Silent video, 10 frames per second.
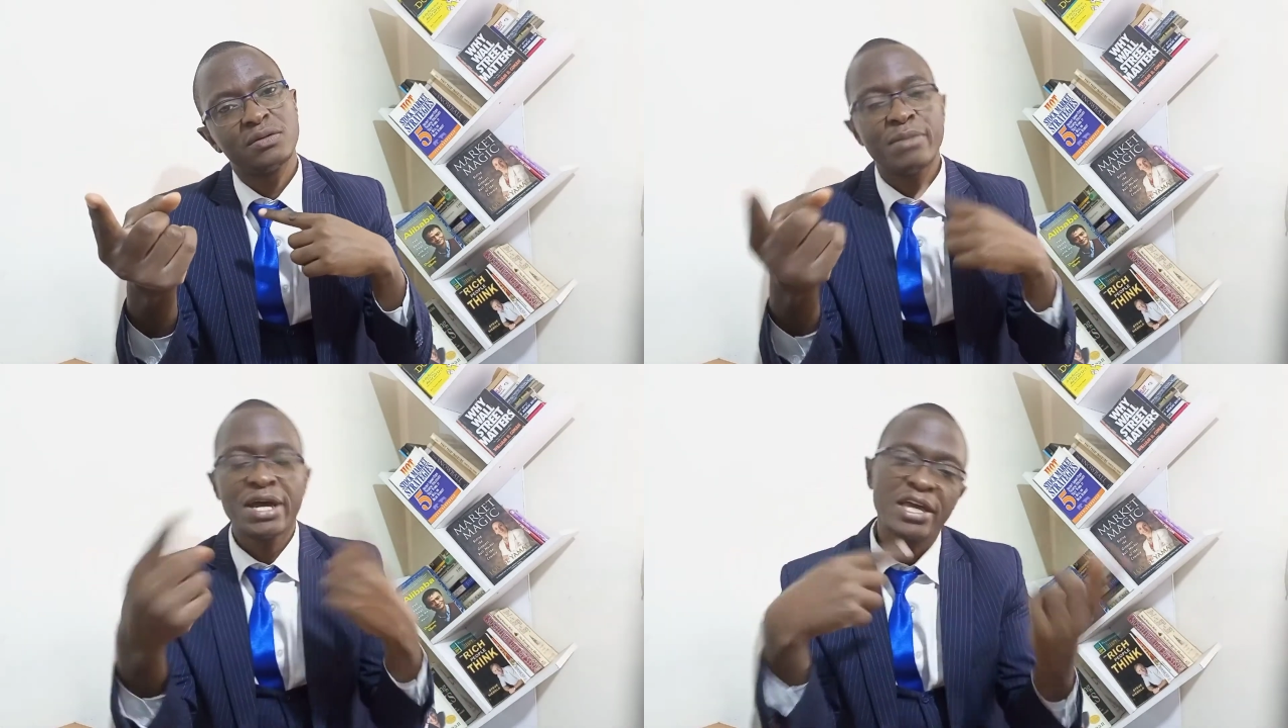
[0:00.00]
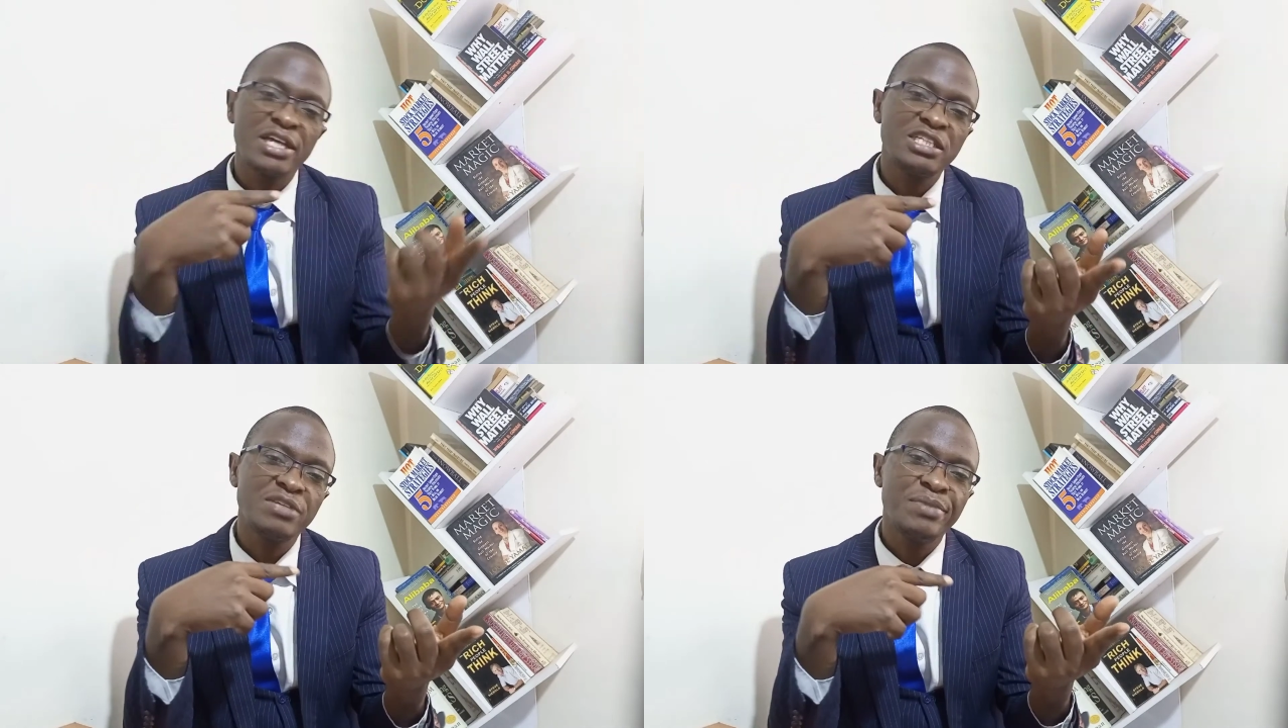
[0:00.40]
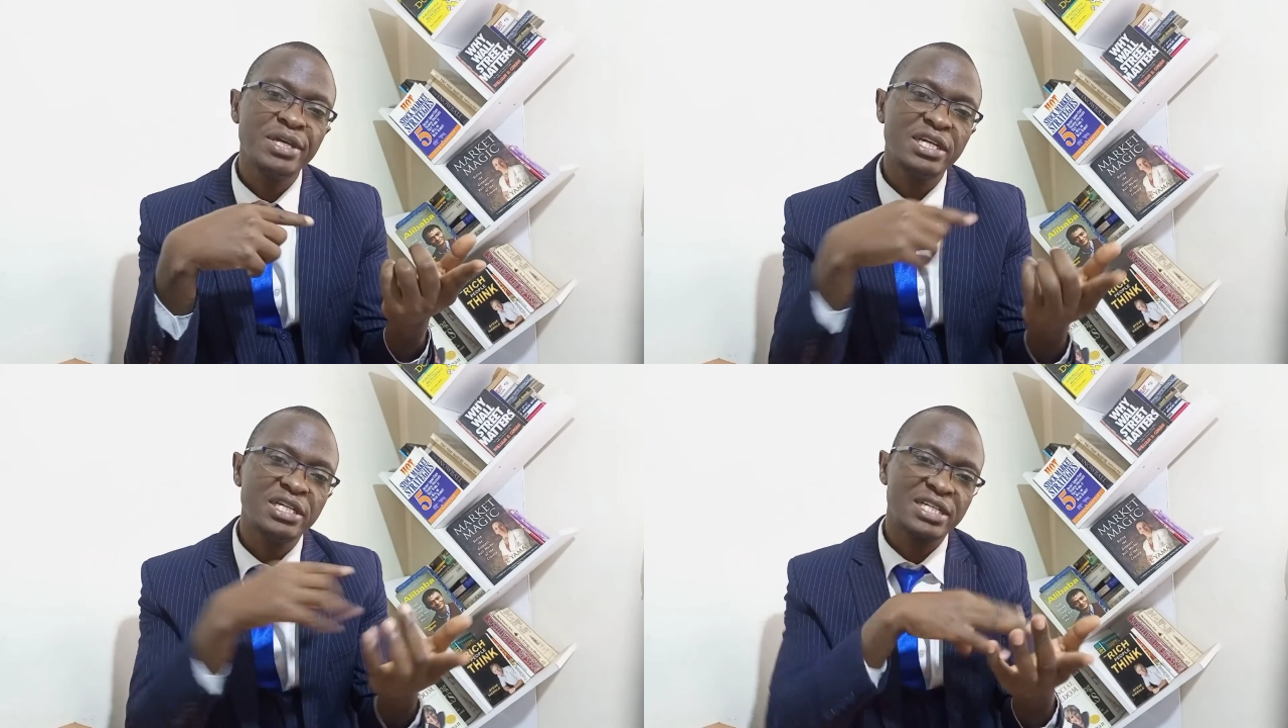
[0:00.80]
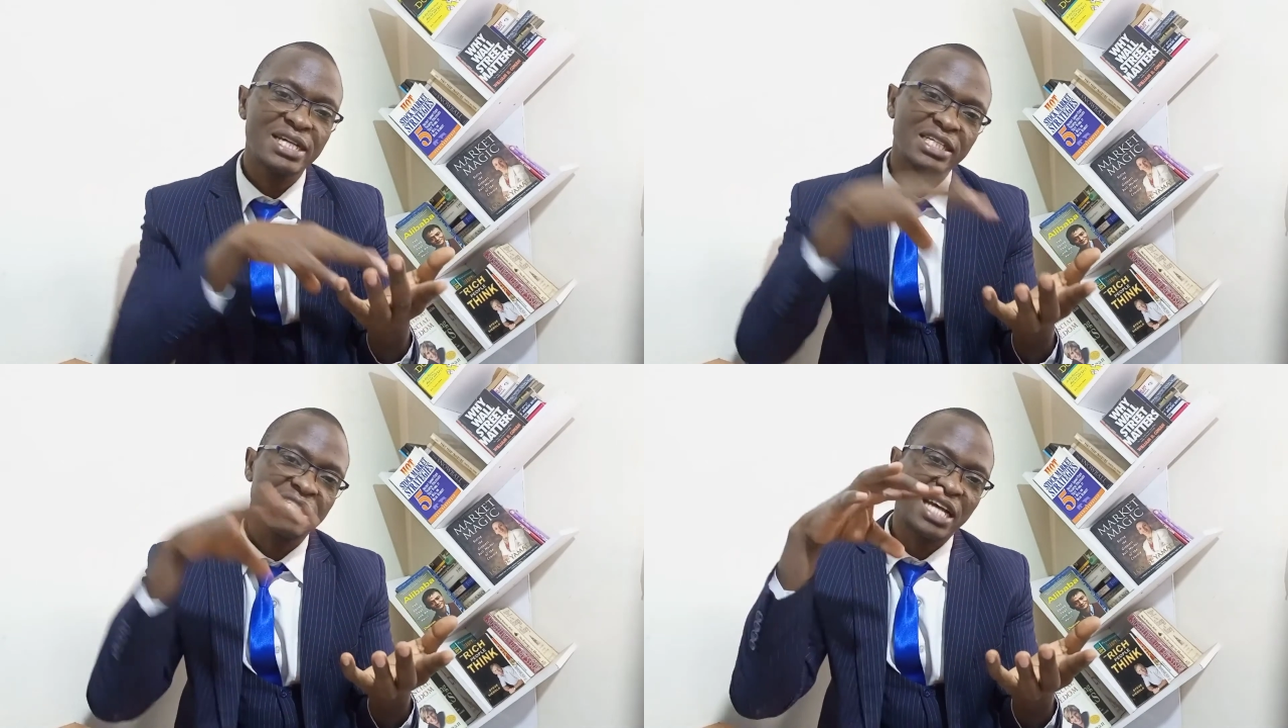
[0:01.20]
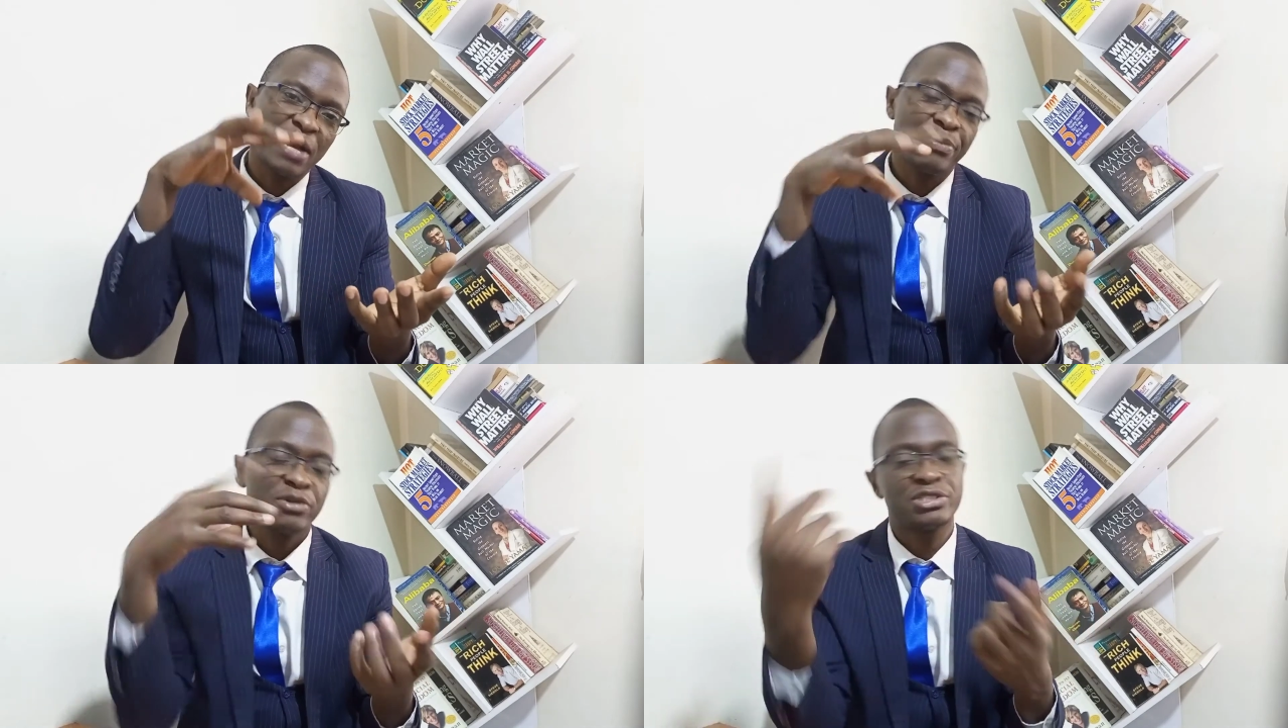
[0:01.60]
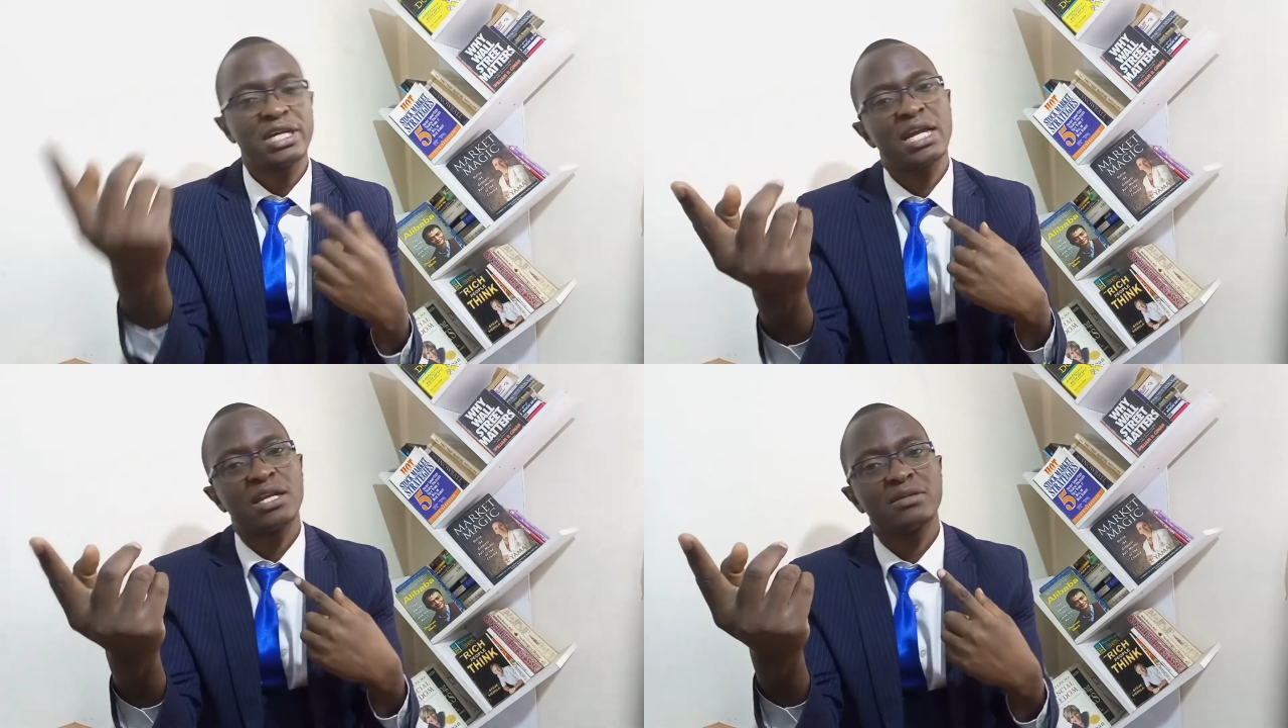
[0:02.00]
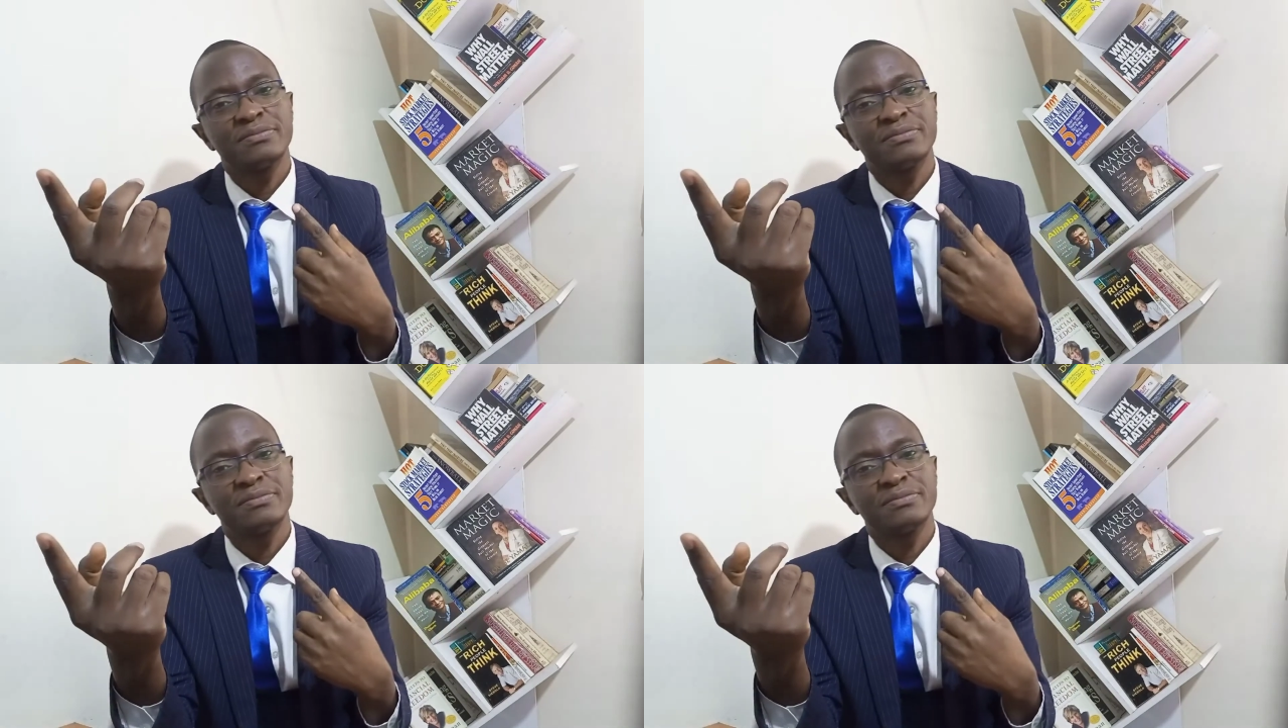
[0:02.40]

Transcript: Buy KCB, it rises up, you sell.